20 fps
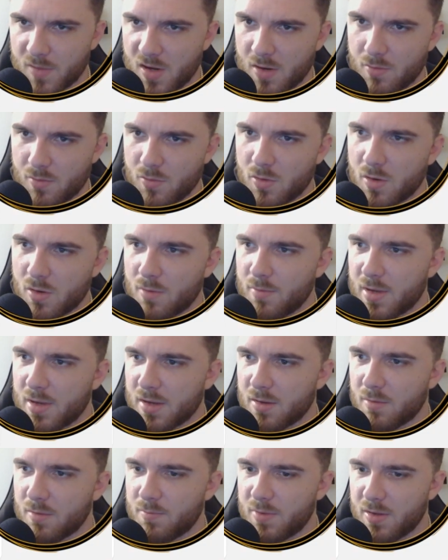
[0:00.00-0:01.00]
All right, we'll come
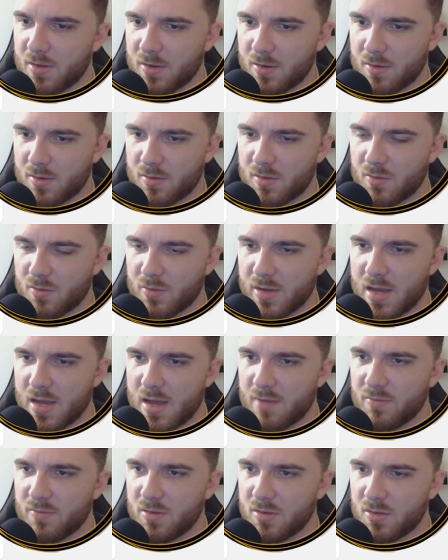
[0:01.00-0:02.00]
back up here. So we
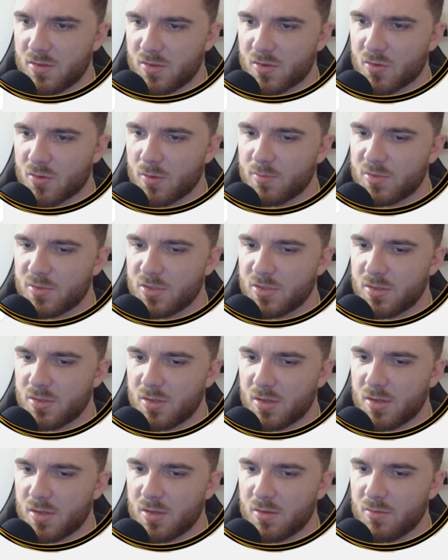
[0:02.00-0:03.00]
have the description
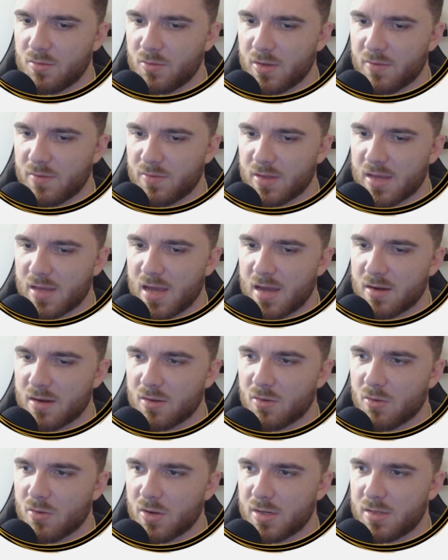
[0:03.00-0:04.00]
done, we have the
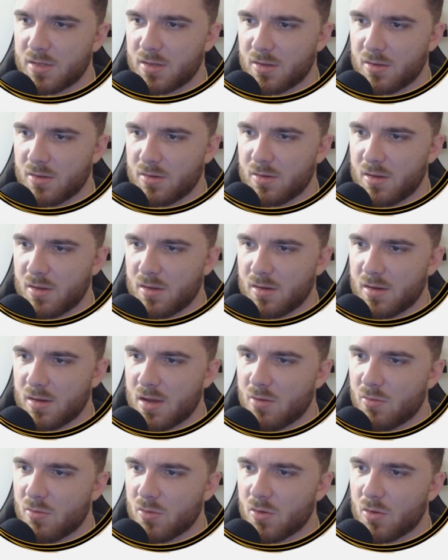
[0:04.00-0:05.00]
category done, and
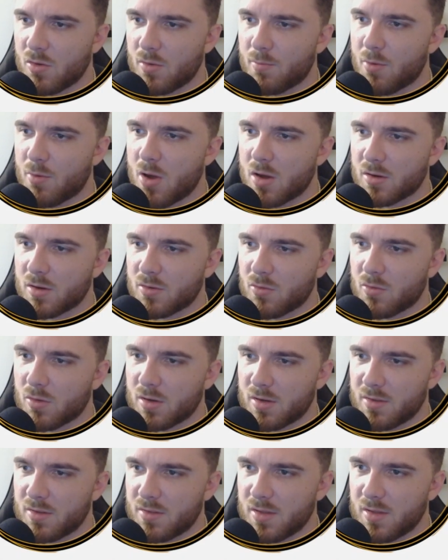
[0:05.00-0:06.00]
now we'll go to product
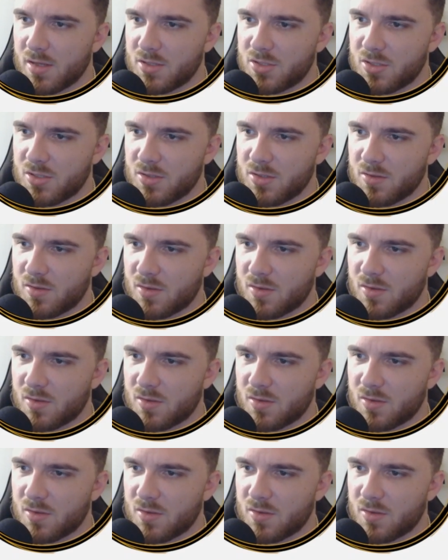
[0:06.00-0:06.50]
organization.